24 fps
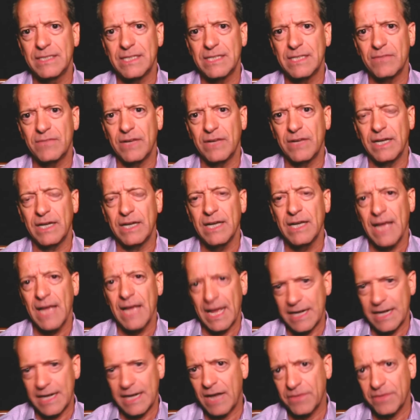D T V.
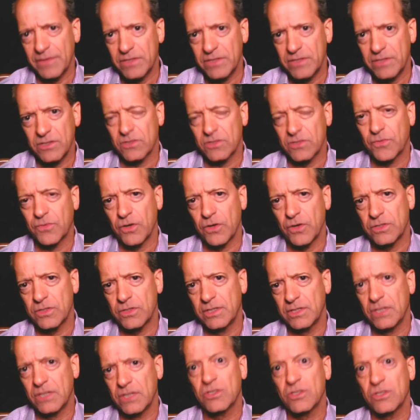And now this is the
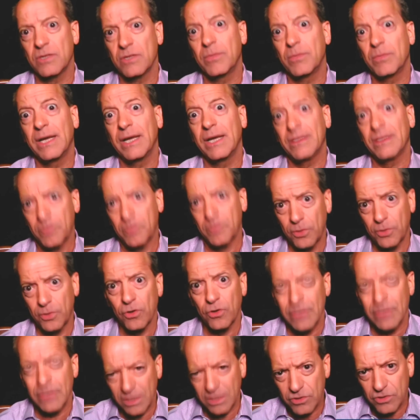first edition to be in the
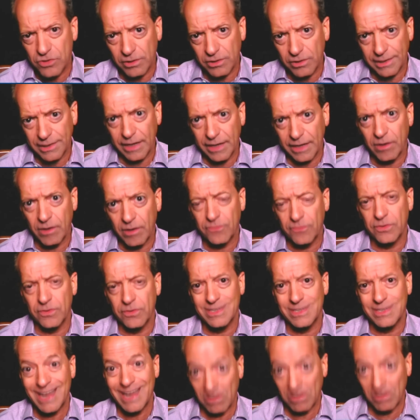pure digital era
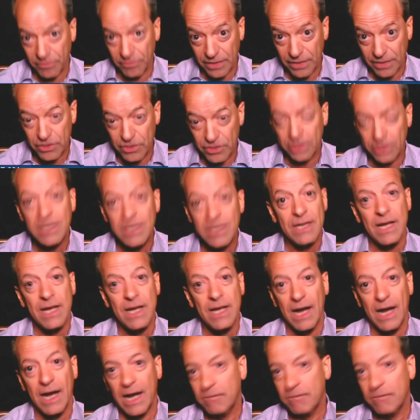for television.
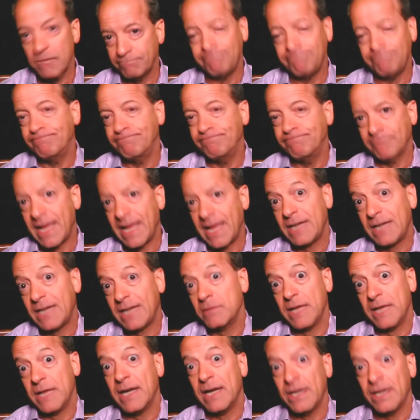Um, and,
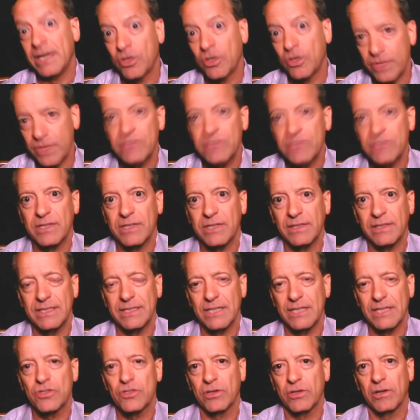and an increasingly
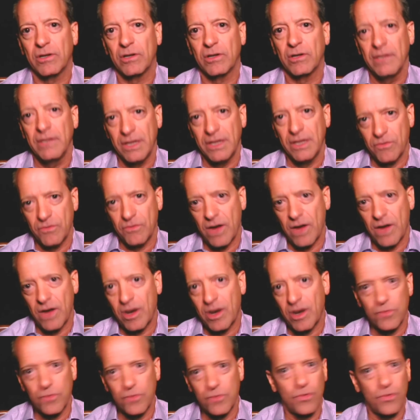digital
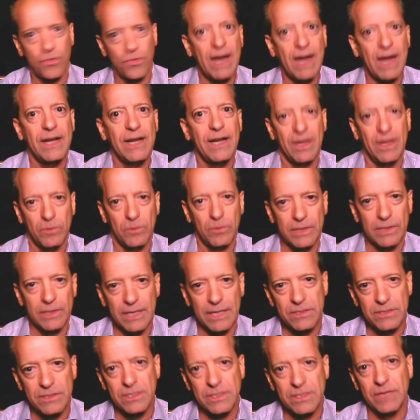environment for radio with
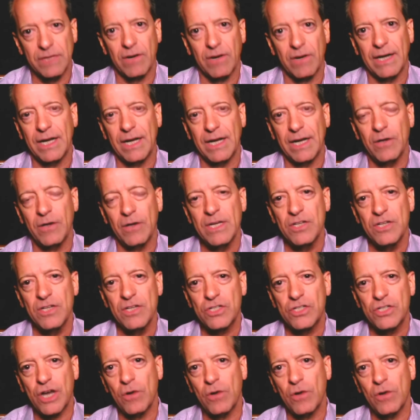H D radio.
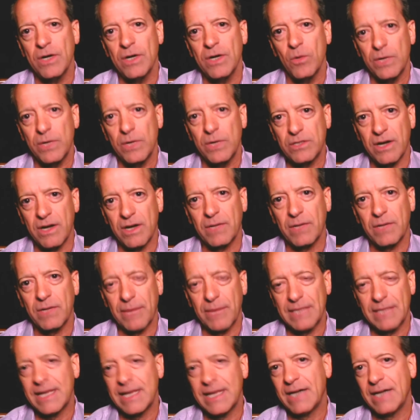So we talk
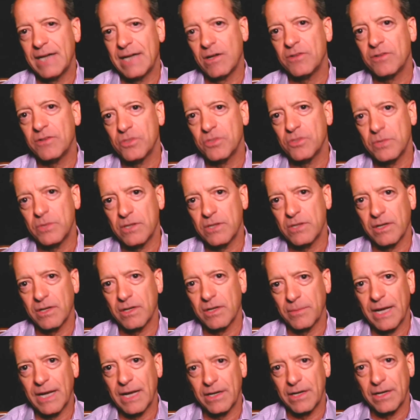about that, and also we
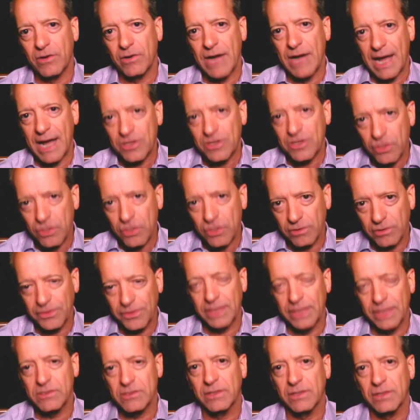talk about international
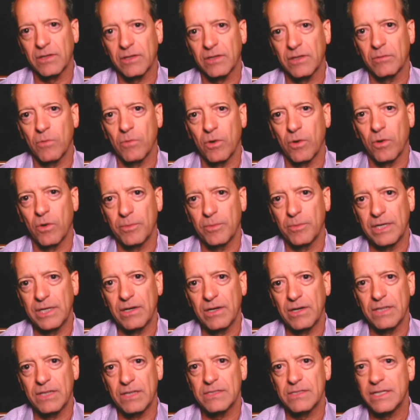things a little more,
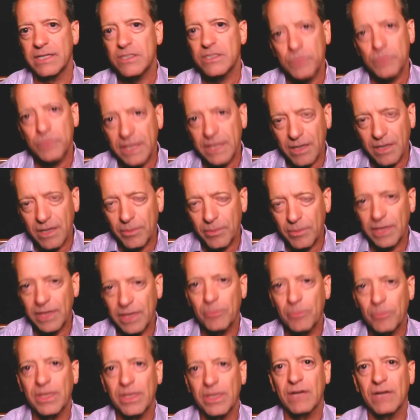because it is
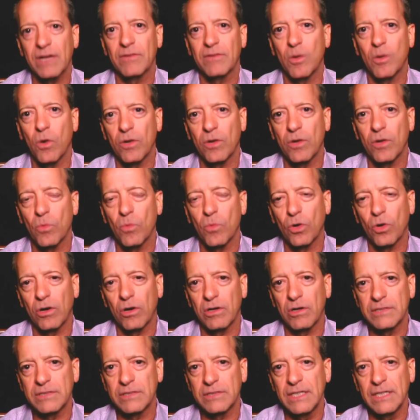becoming a bit of a one
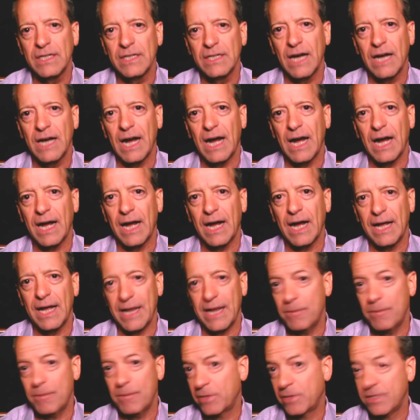world, uh,
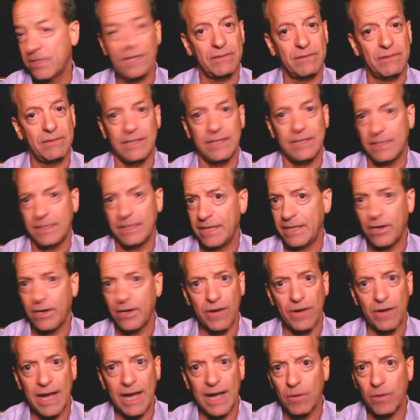and particularly in the
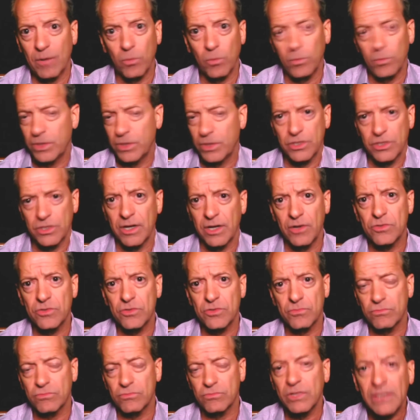internet, which
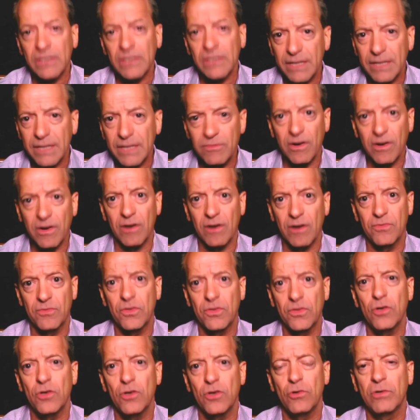knows really very
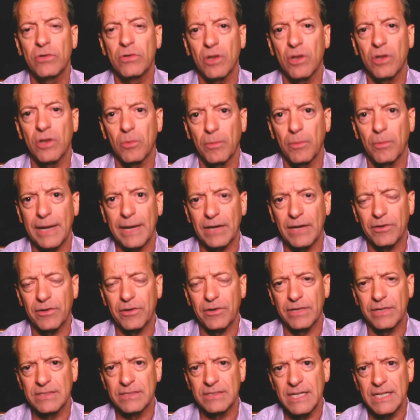few global
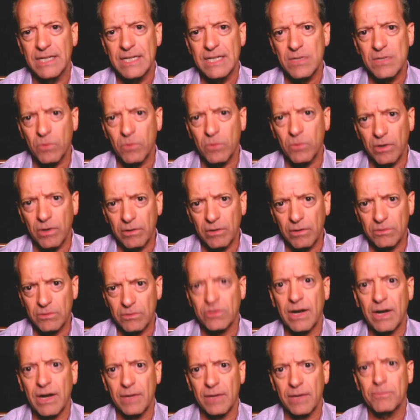boundaries. We're
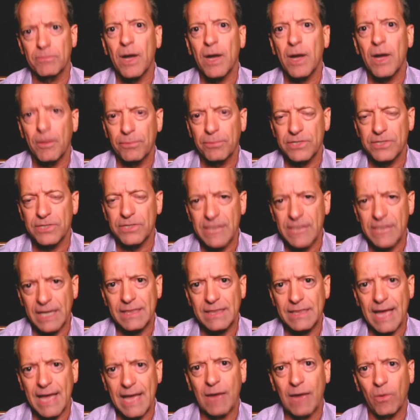trying to uh,
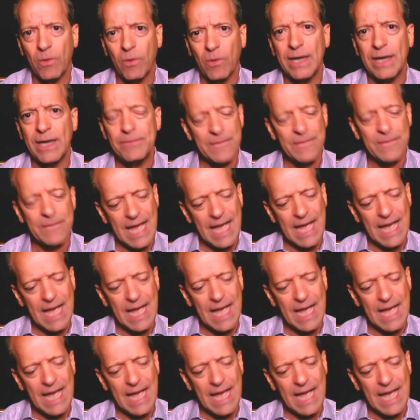present it that way.